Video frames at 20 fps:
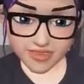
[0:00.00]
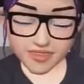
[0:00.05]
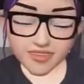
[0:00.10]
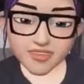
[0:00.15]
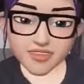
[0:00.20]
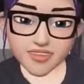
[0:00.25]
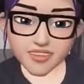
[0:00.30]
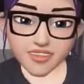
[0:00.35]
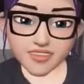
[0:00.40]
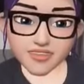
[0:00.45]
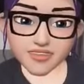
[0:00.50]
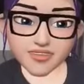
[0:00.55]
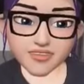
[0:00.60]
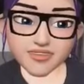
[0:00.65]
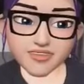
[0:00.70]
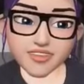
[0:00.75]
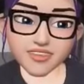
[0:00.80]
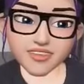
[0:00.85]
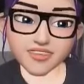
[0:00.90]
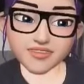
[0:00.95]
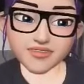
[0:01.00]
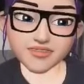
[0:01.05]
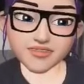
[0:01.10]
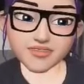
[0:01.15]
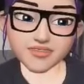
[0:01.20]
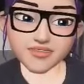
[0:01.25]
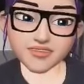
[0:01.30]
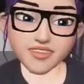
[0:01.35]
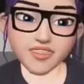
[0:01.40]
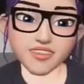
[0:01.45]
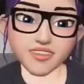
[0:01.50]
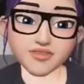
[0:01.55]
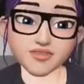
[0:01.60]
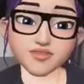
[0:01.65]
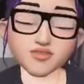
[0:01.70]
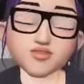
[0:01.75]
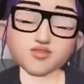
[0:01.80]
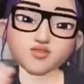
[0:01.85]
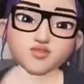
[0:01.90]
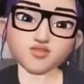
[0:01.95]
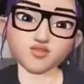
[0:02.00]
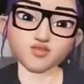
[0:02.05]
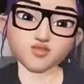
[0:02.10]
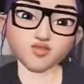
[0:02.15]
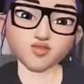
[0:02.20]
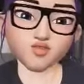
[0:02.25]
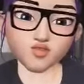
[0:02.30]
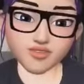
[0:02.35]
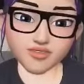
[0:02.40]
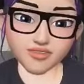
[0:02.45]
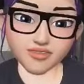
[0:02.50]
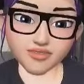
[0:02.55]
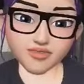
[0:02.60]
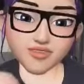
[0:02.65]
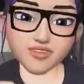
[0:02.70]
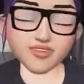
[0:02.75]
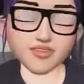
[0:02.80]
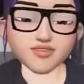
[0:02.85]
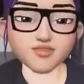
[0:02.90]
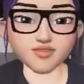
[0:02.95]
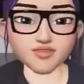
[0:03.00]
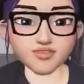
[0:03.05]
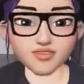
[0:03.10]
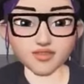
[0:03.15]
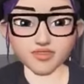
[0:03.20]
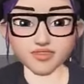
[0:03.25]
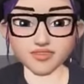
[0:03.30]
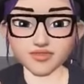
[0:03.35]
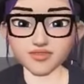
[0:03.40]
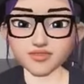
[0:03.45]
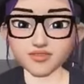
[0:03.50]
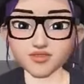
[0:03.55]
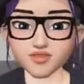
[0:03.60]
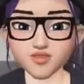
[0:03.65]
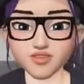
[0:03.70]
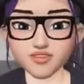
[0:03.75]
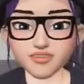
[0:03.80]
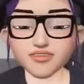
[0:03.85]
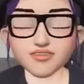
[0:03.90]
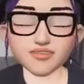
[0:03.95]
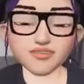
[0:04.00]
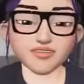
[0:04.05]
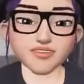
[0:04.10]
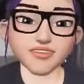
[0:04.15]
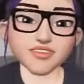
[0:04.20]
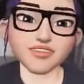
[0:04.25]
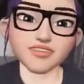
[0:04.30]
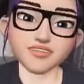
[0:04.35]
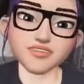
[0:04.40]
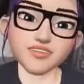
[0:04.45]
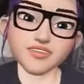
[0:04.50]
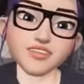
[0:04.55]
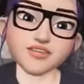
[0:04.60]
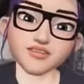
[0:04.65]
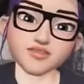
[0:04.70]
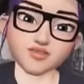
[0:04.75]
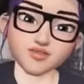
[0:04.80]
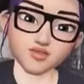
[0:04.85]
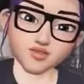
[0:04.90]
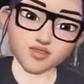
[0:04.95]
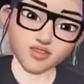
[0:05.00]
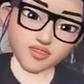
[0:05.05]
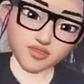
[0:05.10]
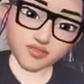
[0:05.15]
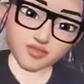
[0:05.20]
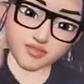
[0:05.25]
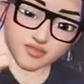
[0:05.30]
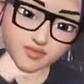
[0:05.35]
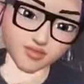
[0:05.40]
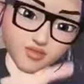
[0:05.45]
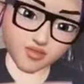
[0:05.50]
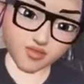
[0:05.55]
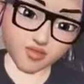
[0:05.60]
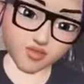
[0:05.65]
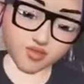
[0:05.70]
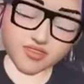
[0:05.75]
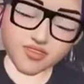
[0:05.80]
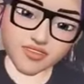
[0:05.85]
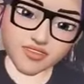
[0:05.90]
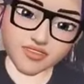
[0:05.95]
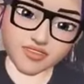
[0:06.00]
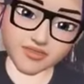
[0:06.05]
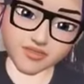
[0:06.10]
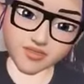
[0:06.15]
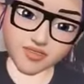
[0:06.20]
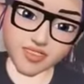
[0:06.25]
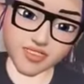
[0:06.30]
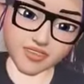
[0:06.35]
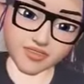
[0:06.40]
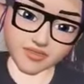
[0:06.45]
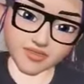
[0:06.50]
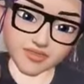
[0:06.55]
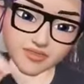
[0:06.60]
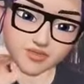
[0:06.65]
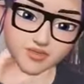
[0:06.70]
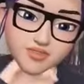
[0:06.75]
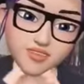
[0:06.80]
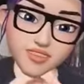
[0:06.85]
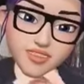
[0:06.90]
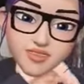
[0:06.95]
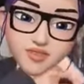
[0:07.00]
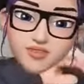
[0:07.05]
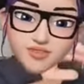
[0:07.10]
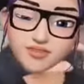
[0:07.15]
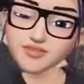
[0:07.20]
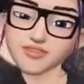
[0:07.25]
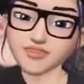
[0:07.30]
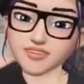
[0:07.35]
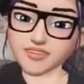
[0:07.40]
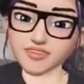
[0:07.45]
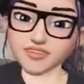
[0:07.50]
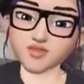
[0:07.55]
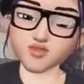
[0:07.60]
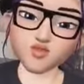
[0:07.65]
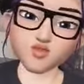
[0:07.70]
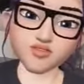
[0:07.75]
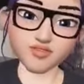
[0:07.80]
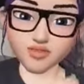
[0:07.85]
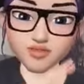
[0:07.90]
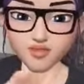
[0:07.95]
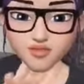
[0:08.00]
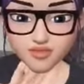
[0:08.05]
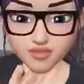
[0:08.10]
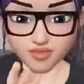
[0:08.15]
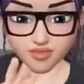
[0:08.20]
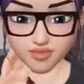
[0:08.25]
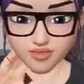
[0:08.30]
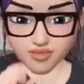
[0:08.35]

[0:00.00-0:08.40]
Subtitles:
and it contains neutral particles called neutrons. Now, surrounding the nucleus, we have different energy orbitals.